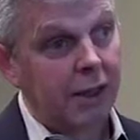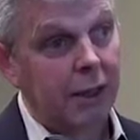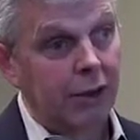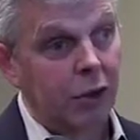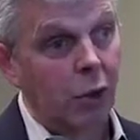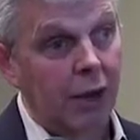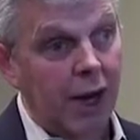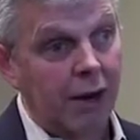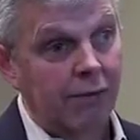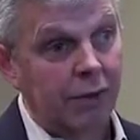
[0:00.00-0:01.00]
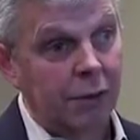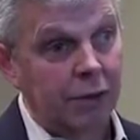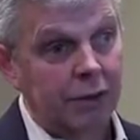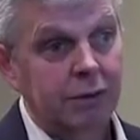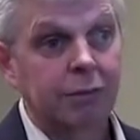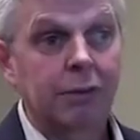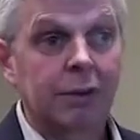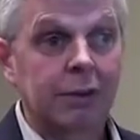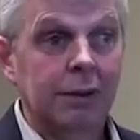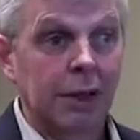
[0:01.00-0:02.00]
and going after them is
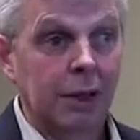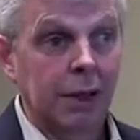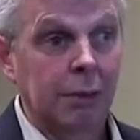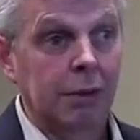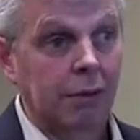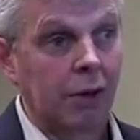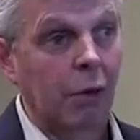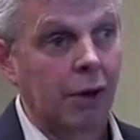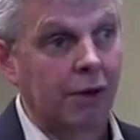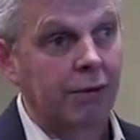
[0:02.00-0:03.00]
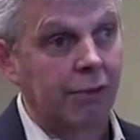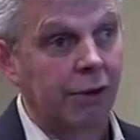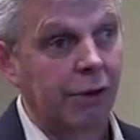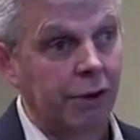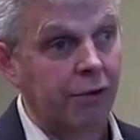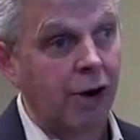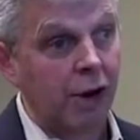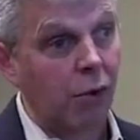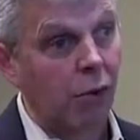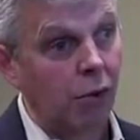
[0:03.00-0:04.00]
kind of like drilling a
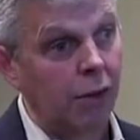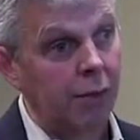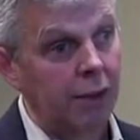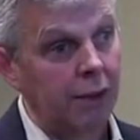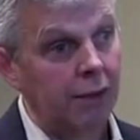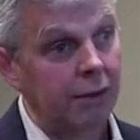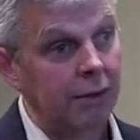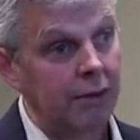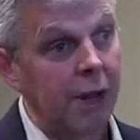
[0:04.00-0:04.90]
dry hole. I mean, there's